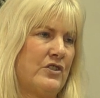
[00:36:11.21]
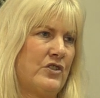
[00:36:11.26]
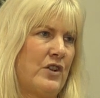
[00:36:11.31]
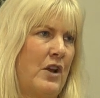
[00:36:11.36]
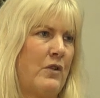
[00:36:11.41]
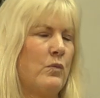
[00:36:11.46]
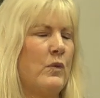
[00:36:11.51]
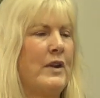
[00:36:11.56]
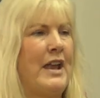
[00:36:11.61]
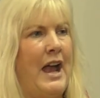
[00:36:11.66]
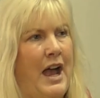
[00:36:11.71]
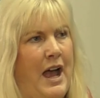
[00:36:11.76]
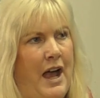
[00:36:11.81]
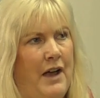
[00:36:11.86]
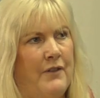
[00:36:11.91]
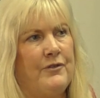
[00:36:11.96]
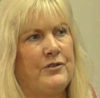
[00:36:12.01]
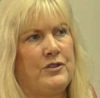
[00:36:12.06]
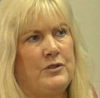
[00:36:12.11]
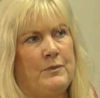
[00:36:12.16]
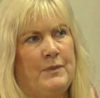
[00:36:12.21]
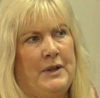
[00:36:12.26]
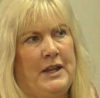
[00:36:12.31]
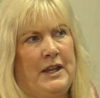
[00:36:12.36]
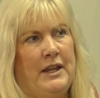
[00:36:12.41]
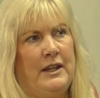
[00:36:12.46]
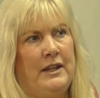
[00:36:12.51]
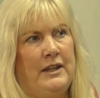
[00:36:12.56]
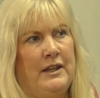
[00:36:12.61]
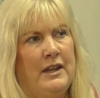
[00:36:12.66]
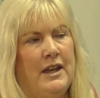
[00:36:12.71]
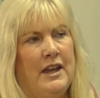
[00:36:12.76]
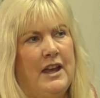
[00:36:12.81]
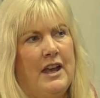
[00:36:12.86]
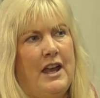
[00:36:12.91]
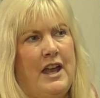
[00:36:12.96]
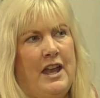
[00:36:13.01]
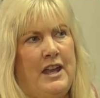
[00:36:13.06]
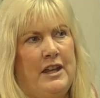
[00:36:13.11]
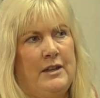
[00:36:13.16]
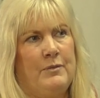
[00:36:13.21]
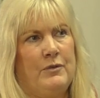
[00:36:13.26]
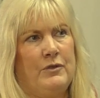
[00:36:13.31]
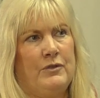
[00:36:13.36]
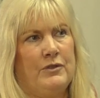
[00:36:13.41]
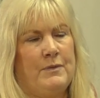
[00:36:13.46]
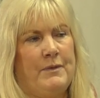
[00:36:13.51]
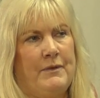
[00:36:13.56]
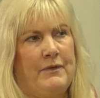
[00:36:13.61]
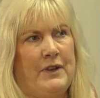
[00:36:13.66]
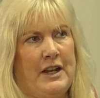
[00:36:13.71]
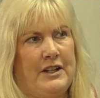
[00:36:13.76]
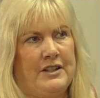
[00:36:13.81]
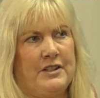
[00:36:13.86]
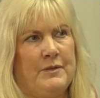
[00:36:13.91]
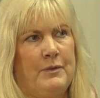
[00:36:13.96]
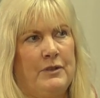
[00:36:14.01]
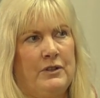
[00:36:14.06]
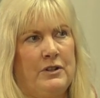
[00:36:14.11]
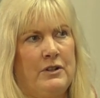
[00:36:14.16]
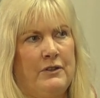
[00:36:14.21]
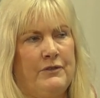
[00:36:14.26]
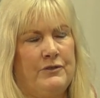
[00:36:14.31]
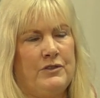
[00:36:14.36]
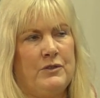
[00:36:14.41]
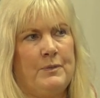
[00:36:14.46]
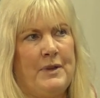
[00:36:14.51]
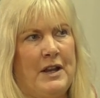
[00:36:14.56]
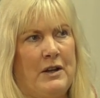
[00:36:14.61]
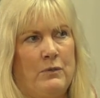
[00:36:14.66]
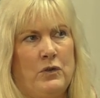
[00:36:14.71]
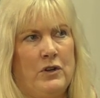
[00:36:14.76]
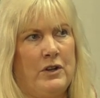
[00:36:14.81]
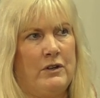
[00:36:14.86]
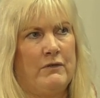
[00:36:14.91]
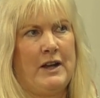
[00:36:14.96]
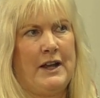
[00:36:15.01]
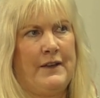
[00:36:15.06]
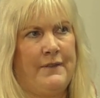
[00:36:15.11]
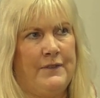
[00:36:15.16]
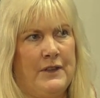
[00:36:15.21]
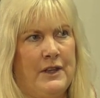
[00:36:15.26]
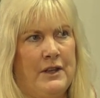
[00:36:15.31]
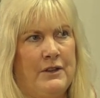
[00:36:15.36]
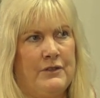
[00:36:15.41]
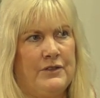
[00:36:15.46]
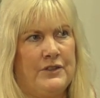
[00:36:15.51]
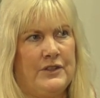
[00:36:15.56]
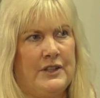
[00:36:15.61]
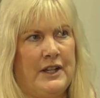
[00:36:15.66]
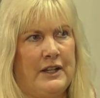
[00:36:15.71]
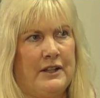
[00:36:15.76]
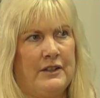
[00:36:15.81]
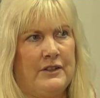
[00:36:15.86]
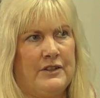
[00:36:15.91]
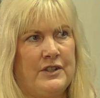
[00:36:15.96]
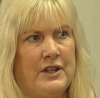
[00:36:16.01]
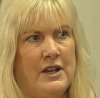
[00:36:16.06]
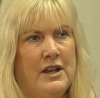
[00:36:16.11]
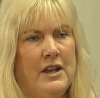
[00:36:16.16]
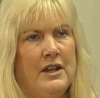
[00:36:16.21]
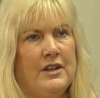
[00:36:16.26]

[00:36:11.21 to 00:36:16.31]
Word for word: So we have to be able to be flexible enough to be able to work around those things.